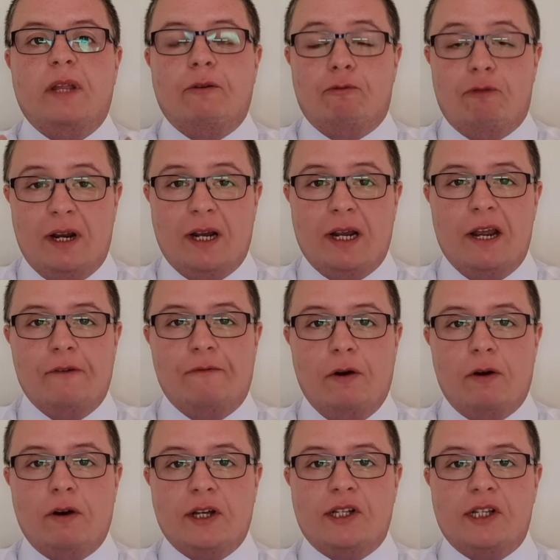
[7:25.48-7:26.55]
really
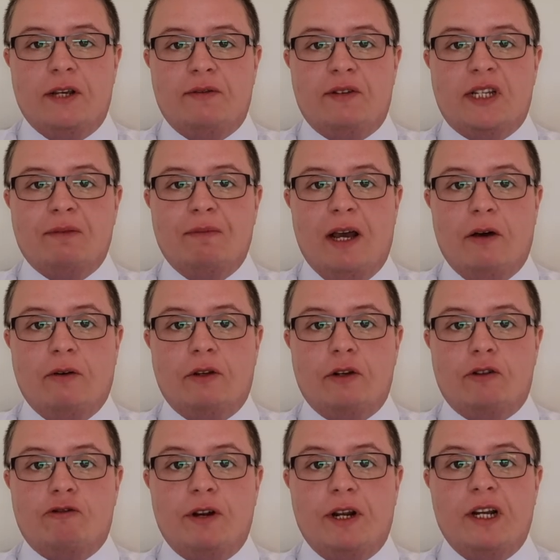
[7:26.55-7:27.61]
evocative smell
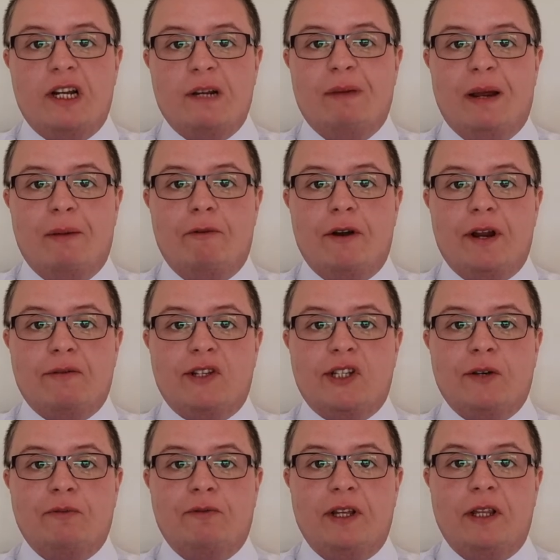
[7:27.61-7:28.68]
that triggered a memory of
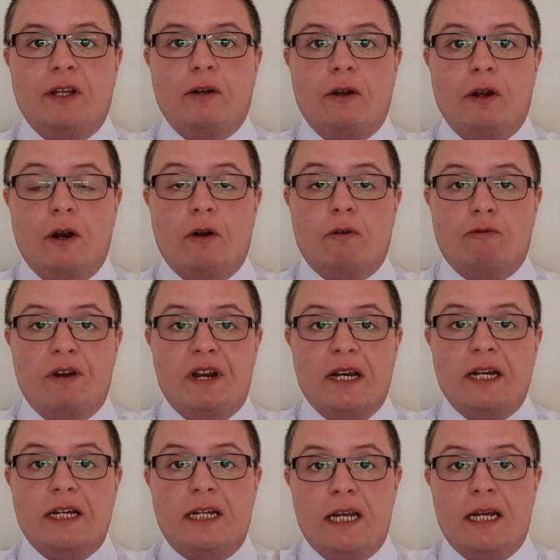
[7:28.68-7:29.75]
something that
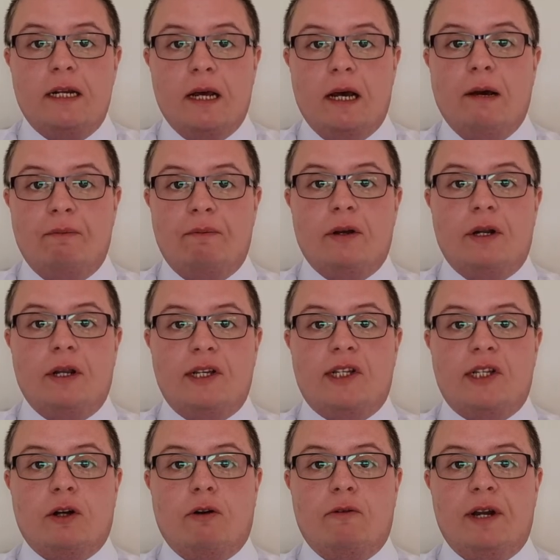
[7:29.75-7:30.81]
really did happen
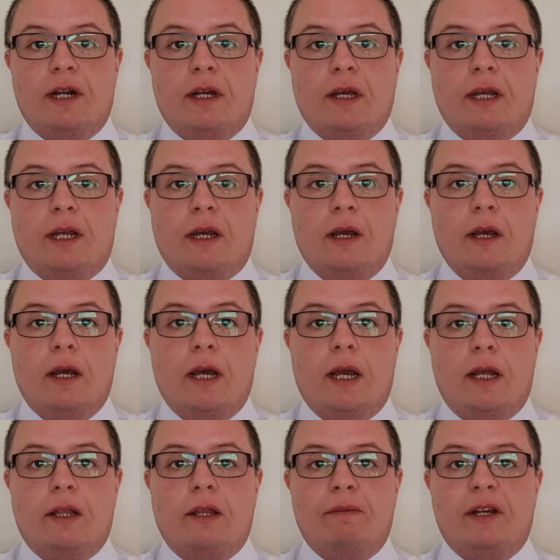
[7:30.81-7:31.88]
historically
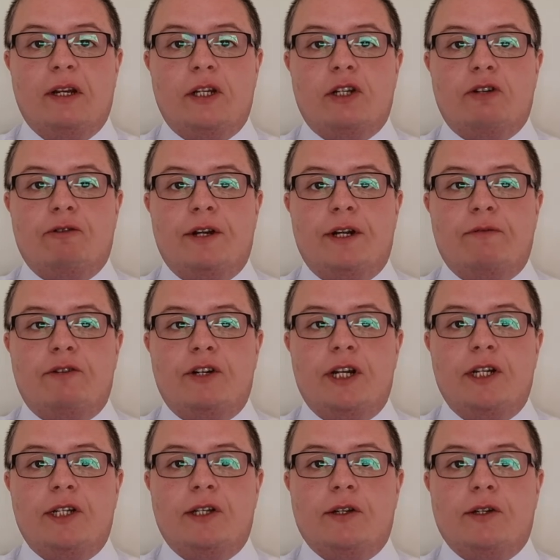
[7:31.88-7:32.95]
in the ministry of
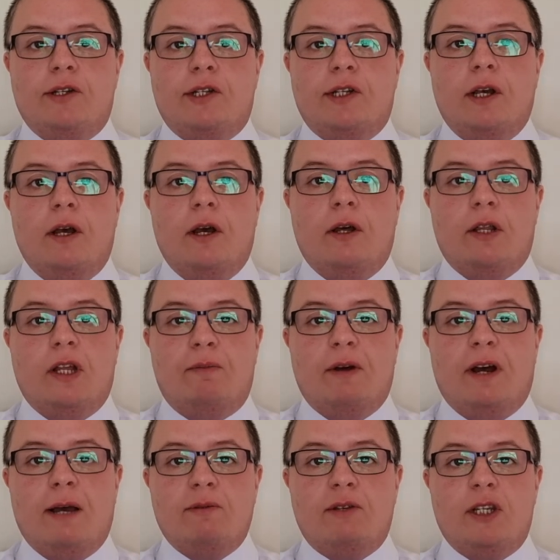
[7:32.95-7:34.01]
Jesus, where
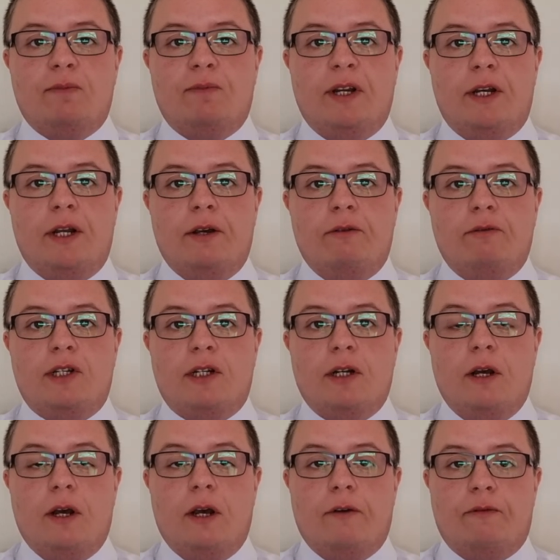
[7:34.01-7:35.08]
perhaps has been used
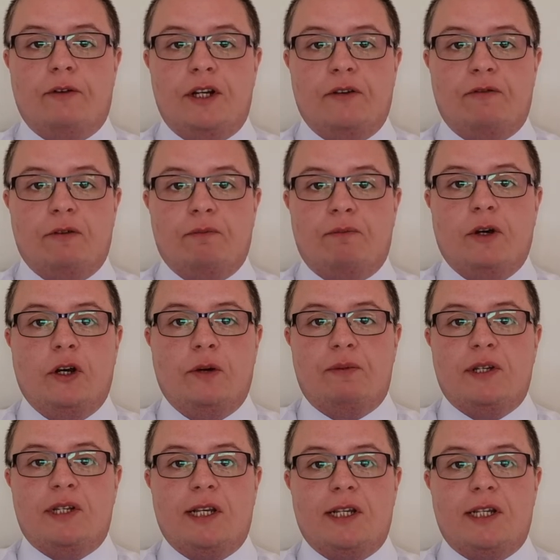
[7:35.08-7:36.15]
for different
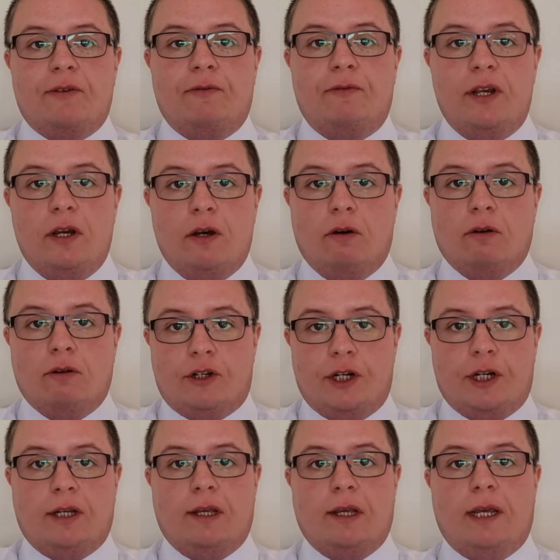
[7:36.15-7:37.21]
purposes
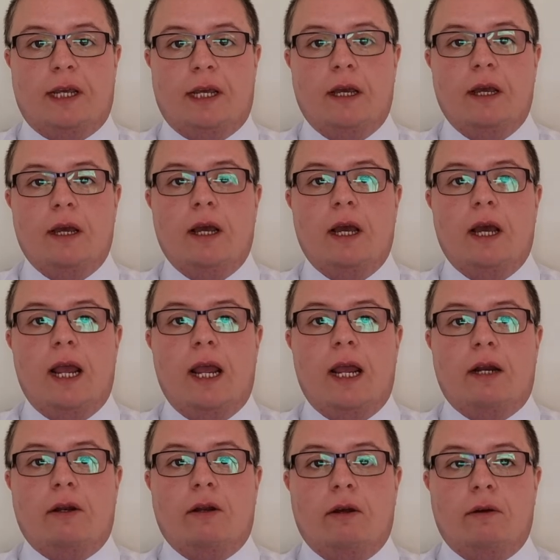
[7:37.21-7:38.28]
theologically
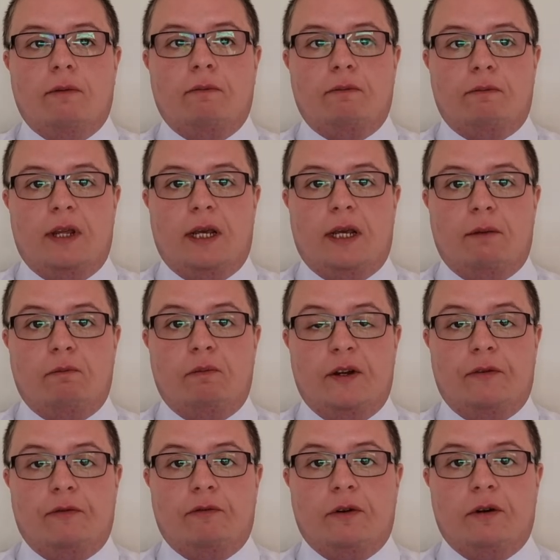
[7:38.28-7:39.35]
in the
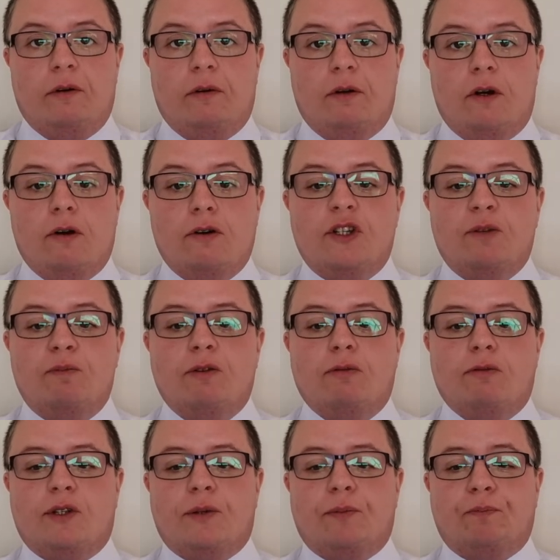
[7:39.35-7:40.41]
different
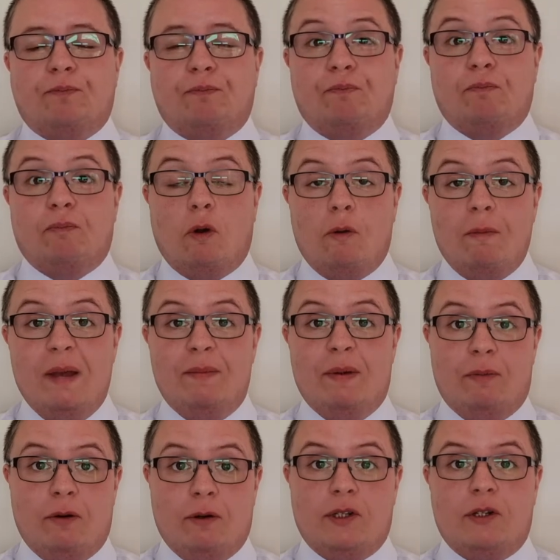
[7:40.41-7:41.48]
Gospels. Or maybe
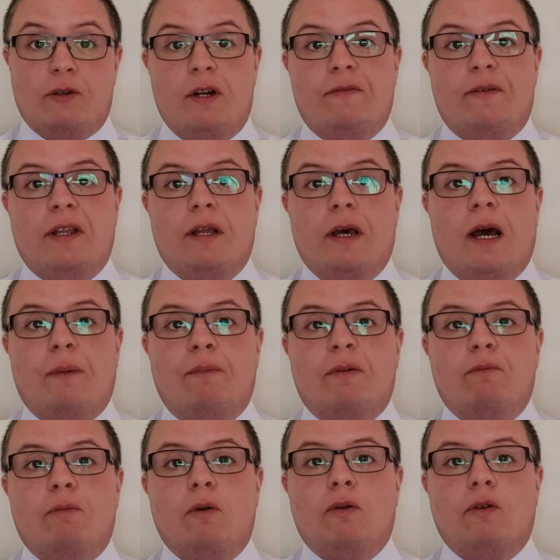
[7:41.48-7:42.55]
points to an event that
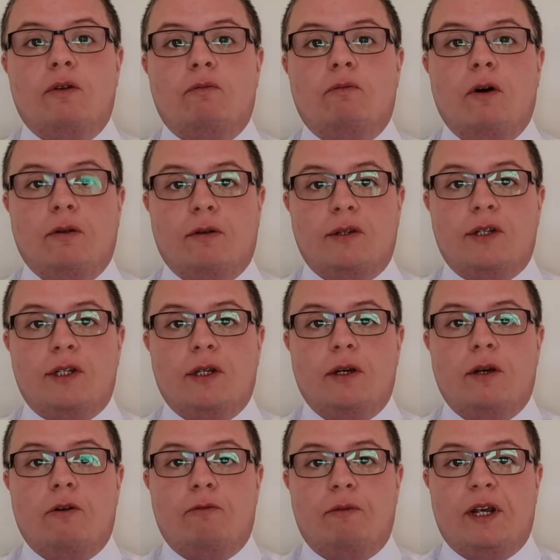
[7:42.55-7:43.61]
happened more than once.
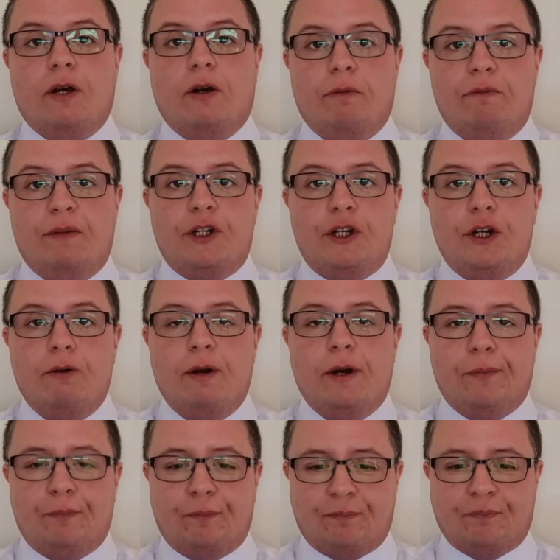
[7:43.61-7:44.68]
We can't be sure.